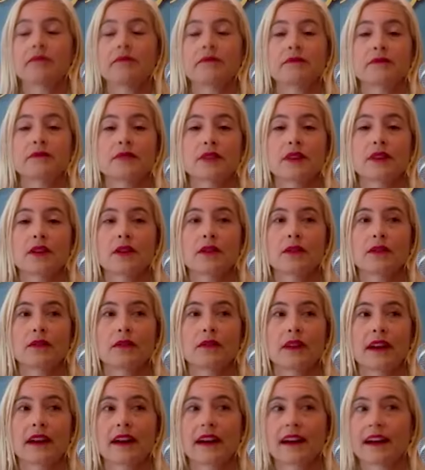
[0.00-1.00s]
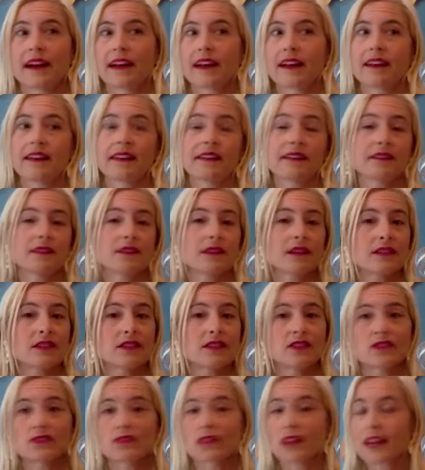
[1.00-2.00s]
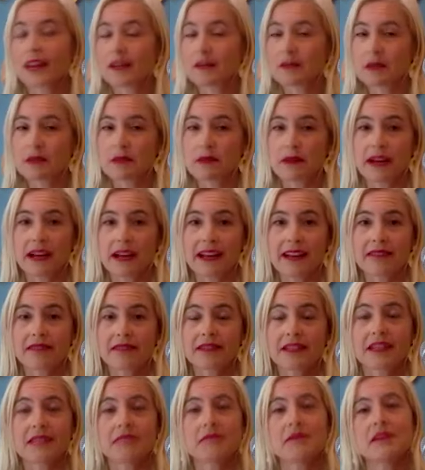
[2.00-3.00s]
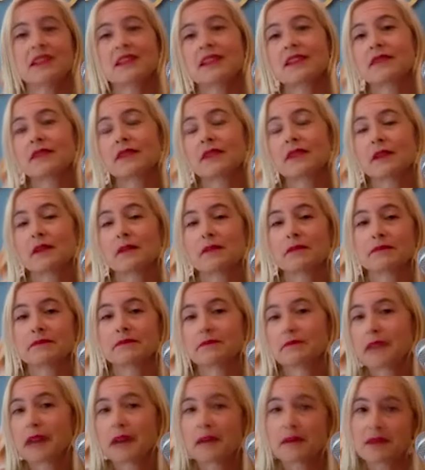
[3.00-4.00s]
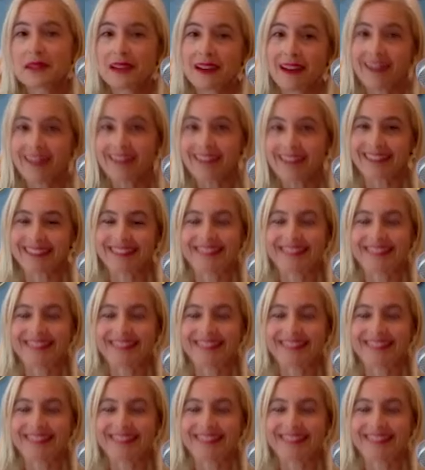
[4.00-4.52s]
So I I just try to be brave and give myself a little pep talk.